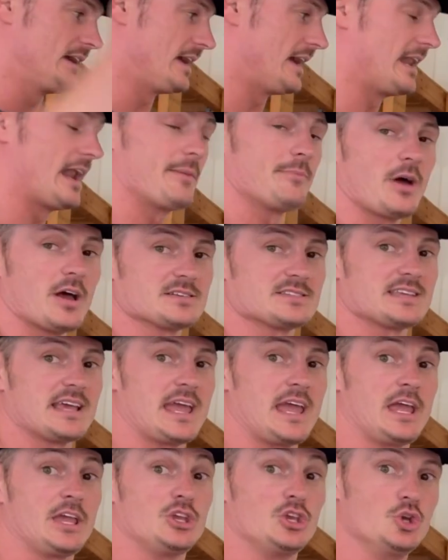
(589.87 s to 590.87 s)
And I'm not
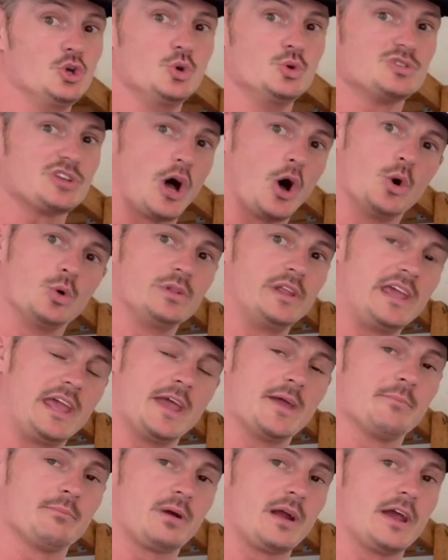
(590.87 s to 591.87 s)
saying use only
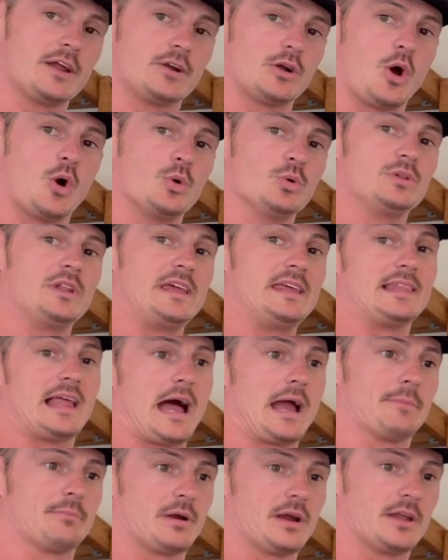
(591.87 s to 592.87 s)
inbred or only
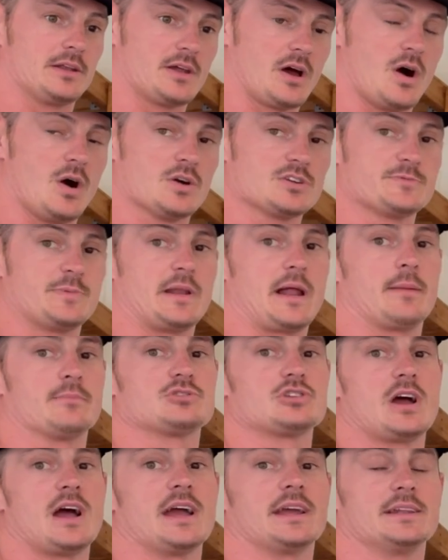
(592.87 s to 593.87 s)
line bred dogs, but I'm
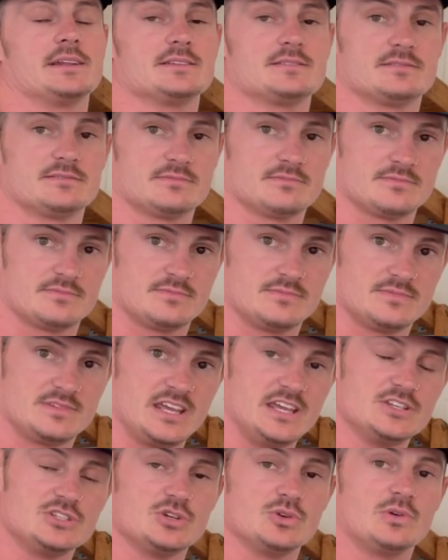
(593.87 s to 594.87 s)
trying to
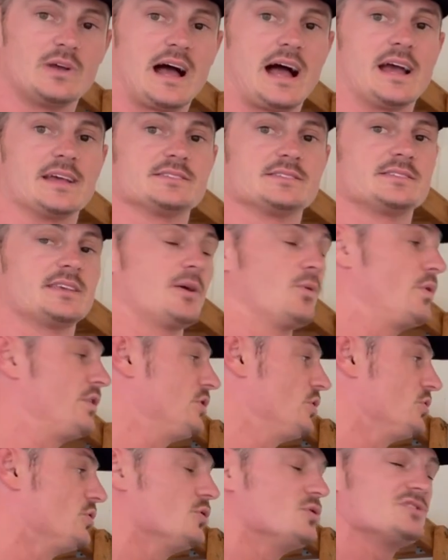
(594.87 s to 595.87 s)
teach you guys that when
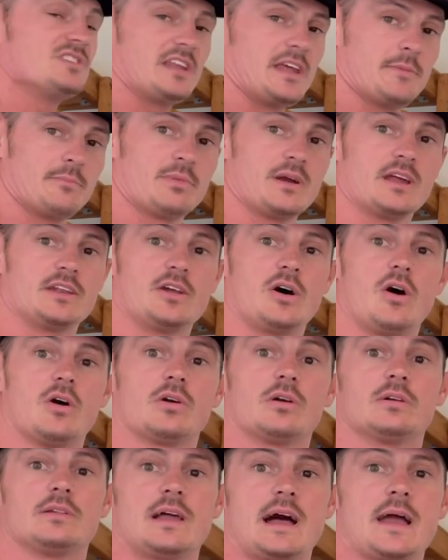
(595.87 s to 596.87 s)
you use an inbred dog
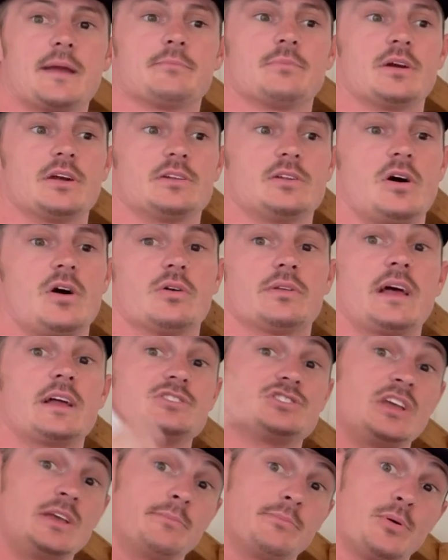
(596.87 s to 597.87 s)
or a line bred dog, that
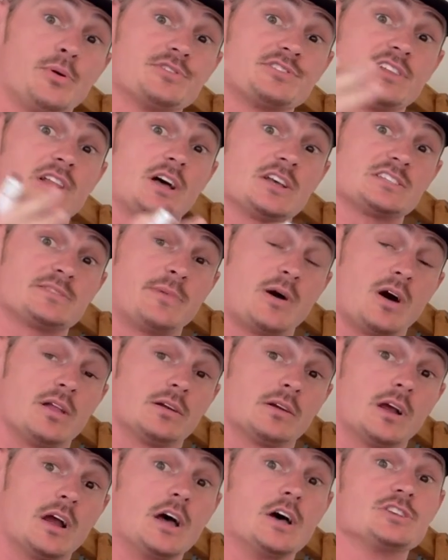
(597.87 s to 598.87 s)
gene pool is a lot
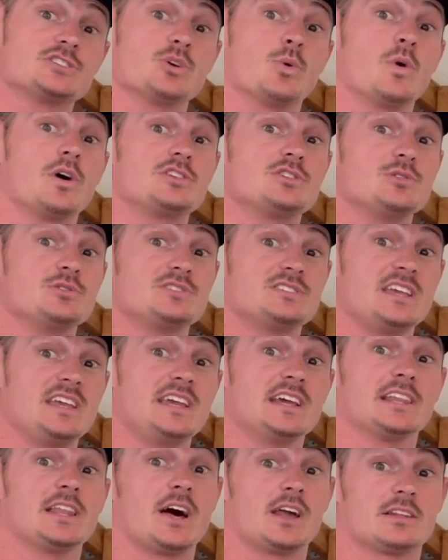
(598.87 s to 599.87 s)
smaller. So what you see
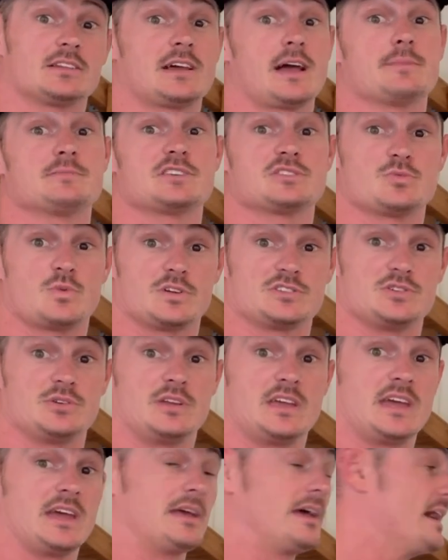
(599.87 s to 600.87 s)
a lot of times is what you
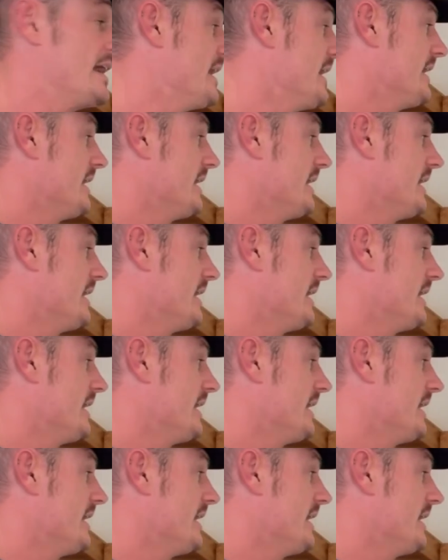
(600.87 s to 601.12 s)
get.